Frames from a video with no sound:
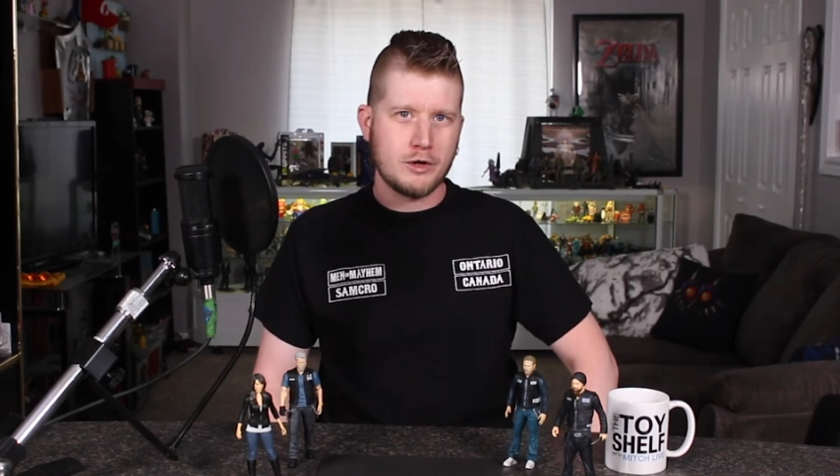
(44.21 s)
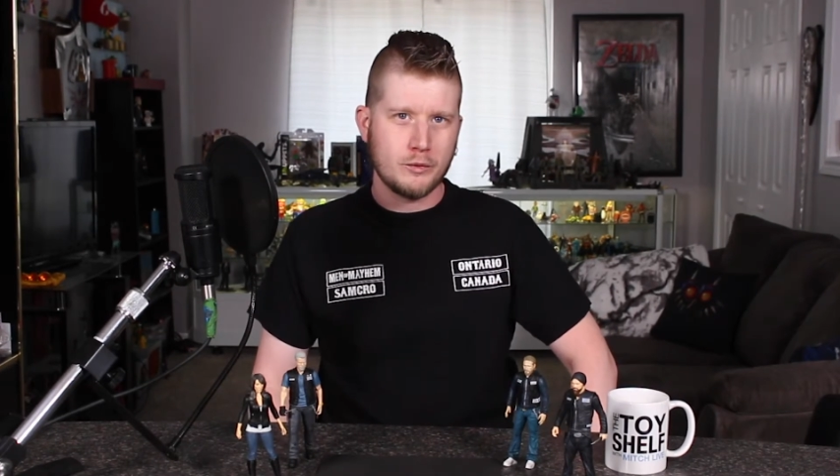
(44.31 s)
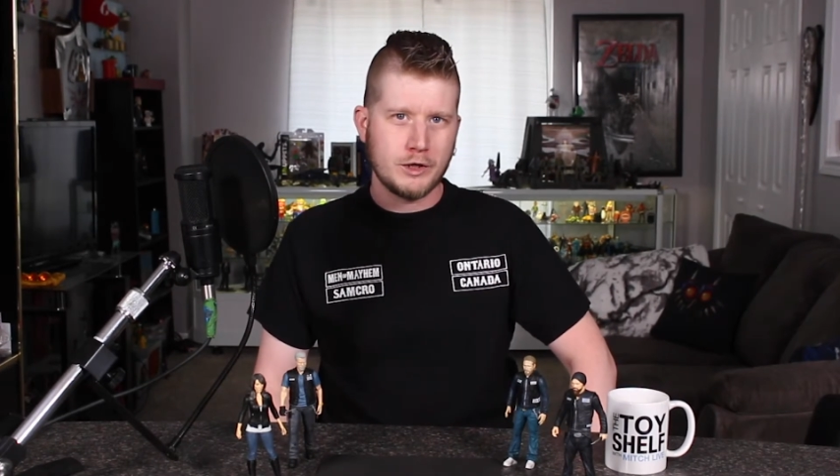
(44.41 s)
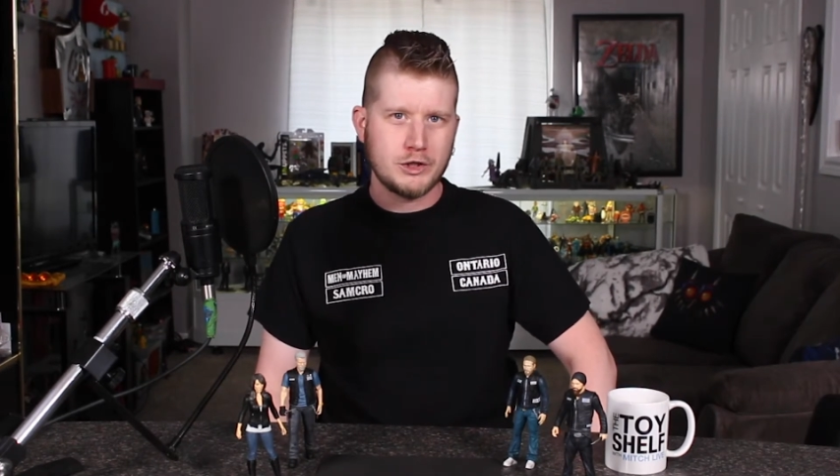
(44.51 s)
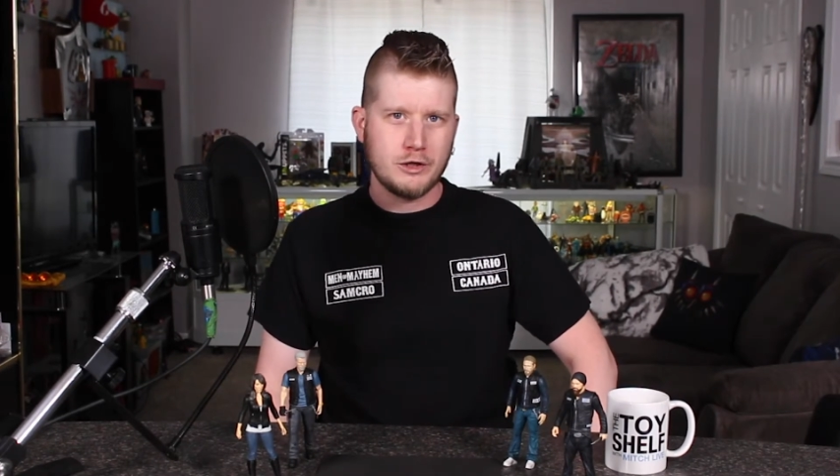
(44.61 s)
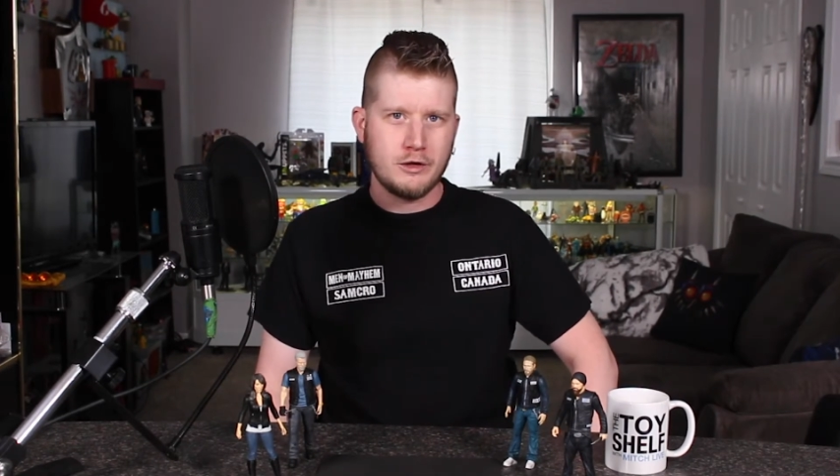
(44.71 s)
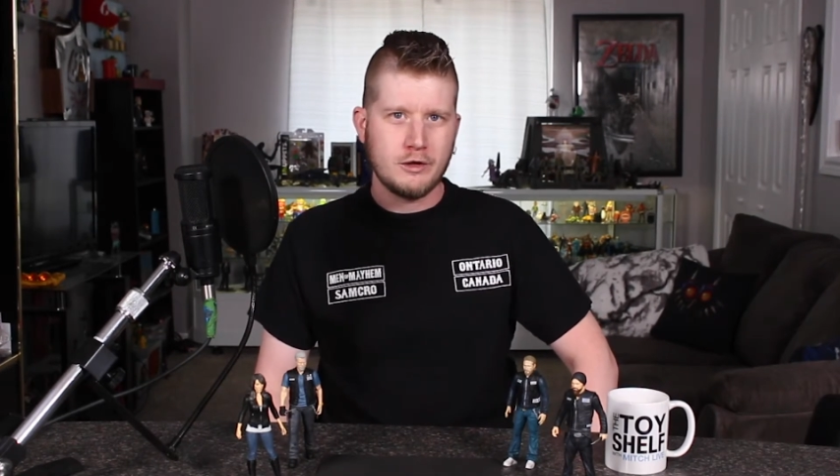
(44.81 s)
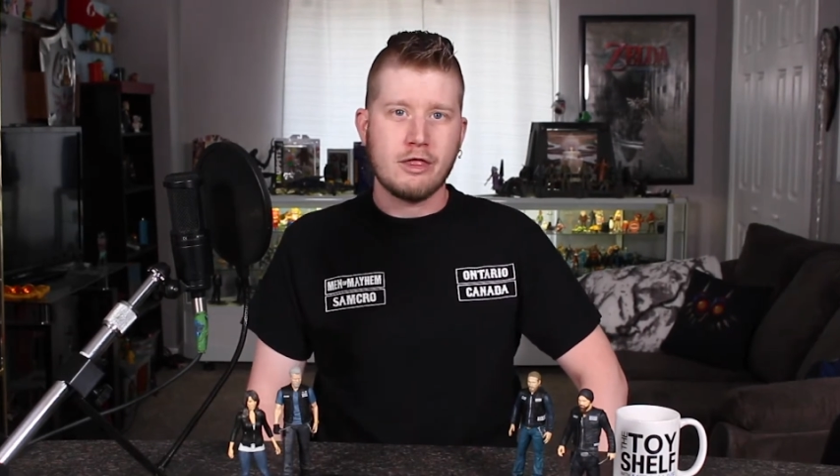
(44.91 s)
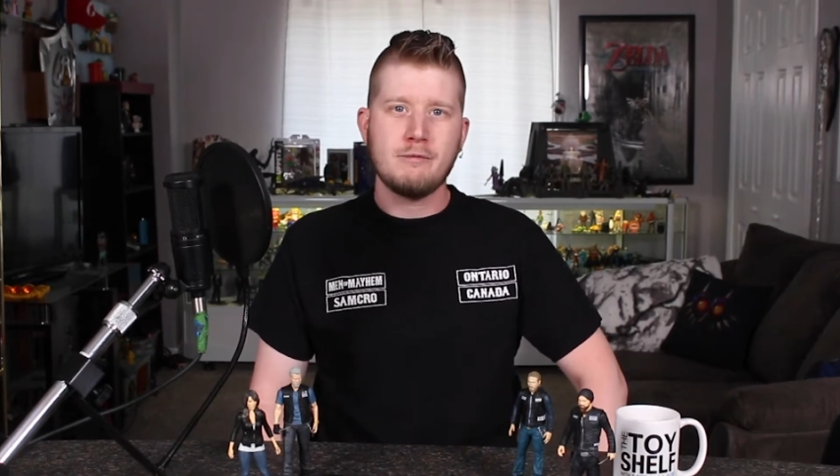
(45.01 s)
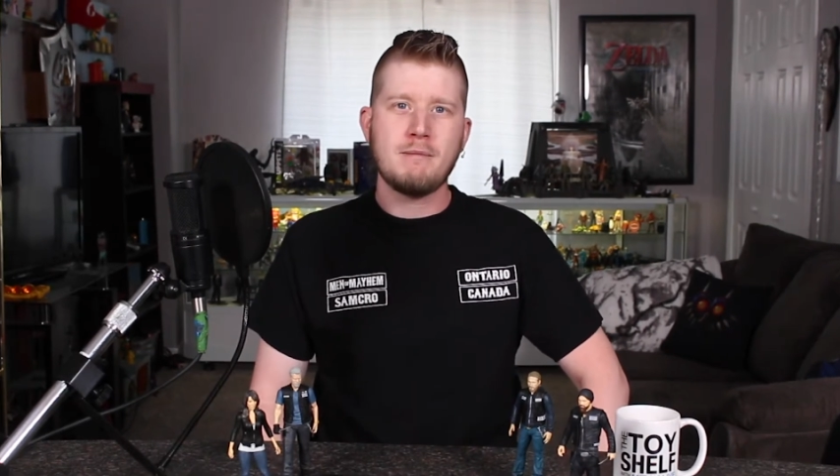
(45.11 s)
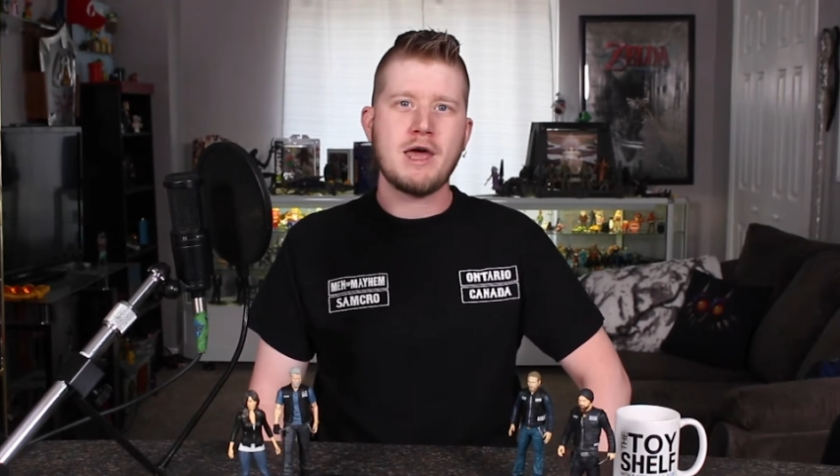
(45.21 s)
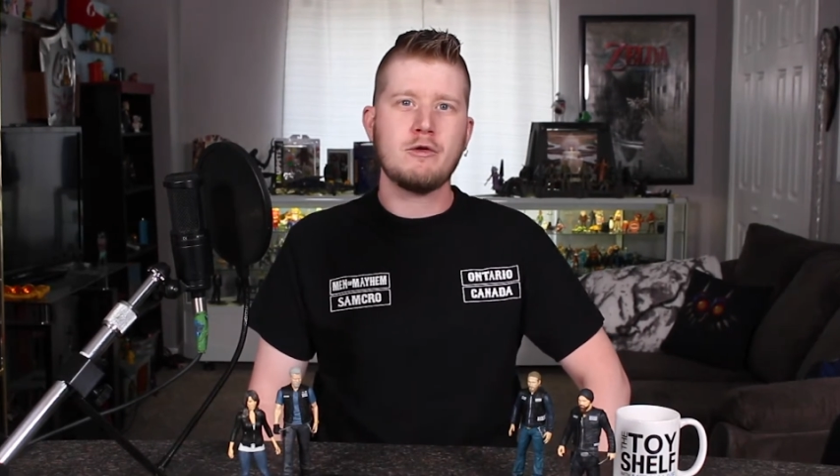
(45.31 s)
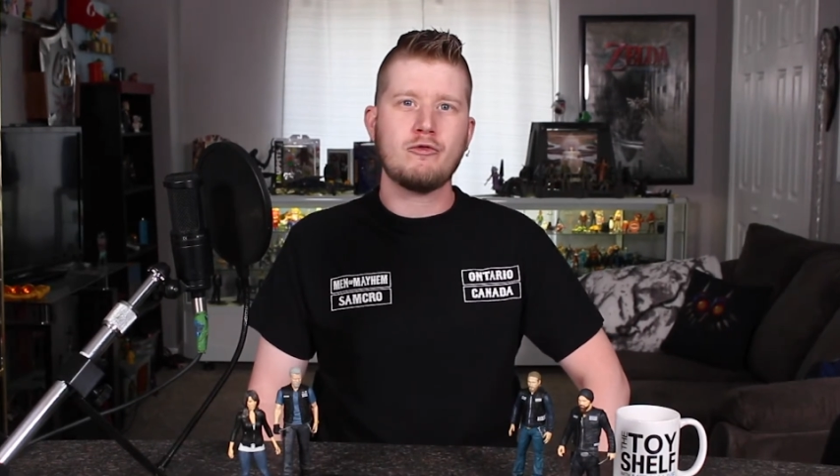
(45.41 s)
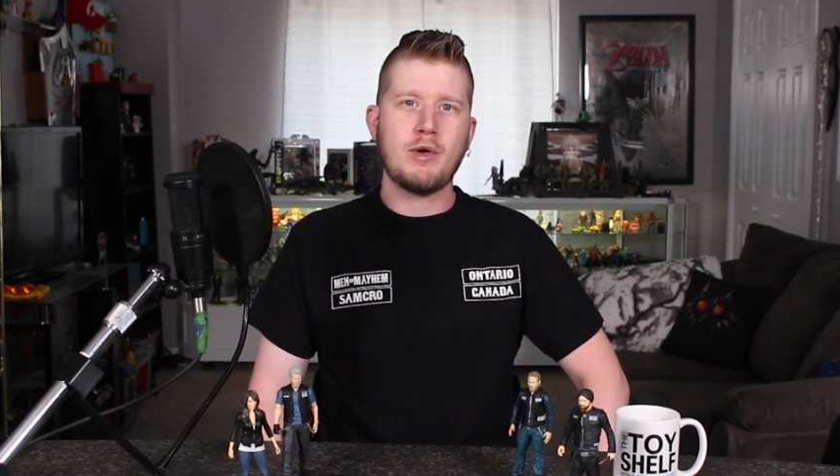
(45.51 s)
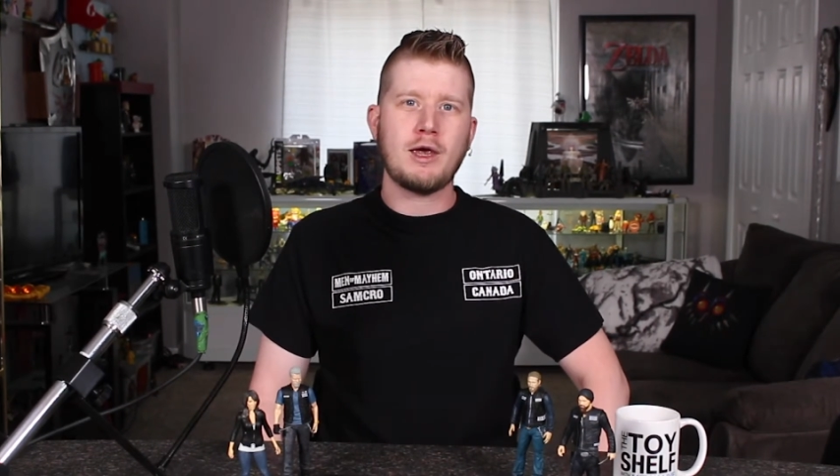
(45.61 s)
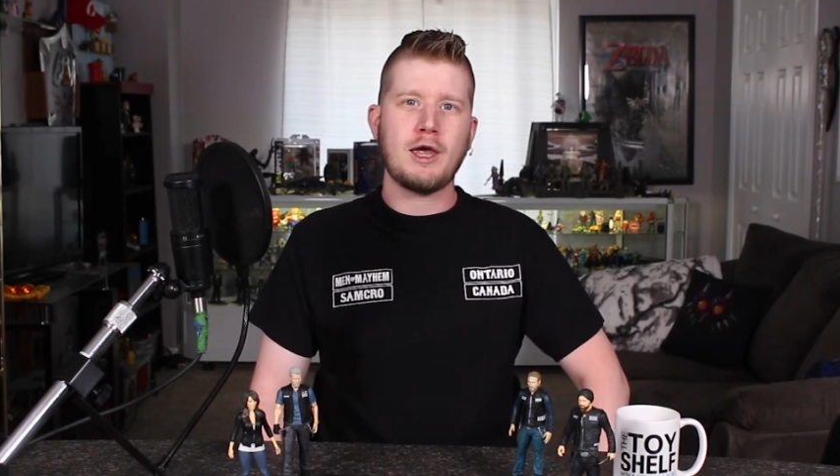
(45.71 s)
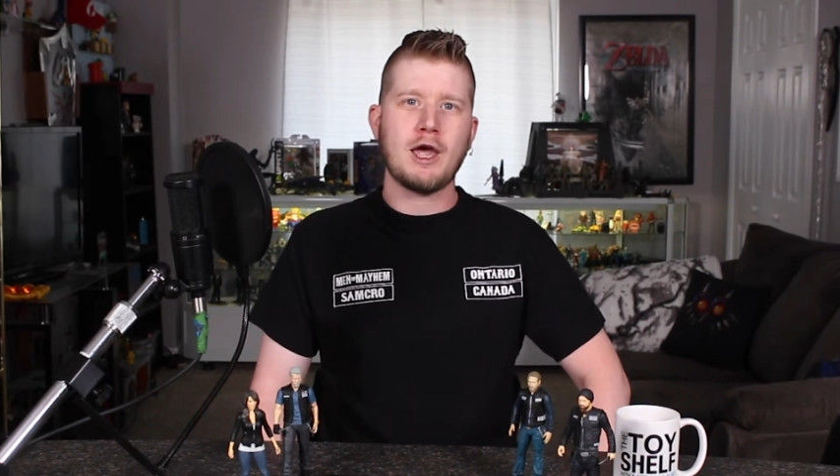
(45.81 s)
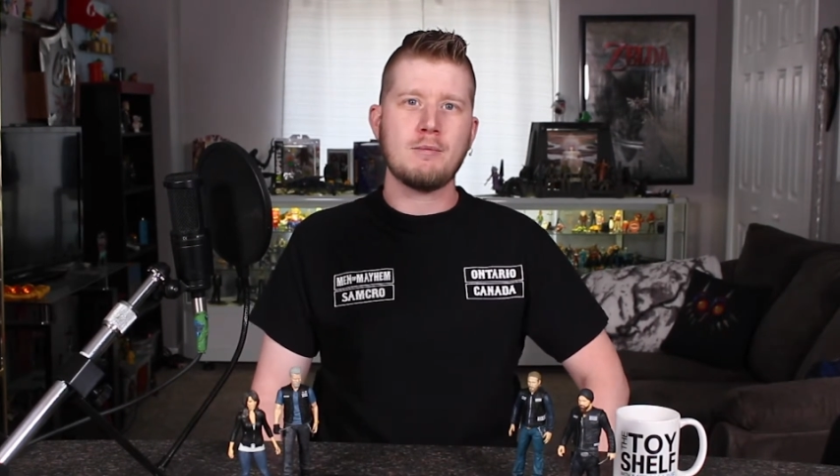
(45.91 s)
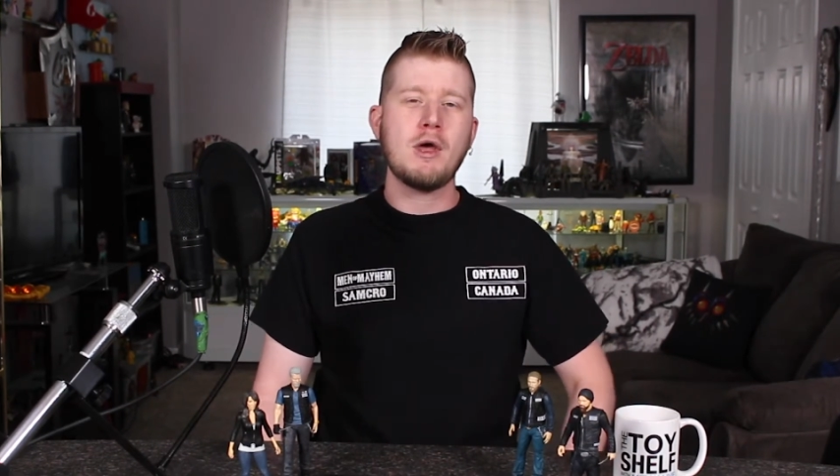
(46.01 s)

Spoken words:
original, the Men of Mayhem,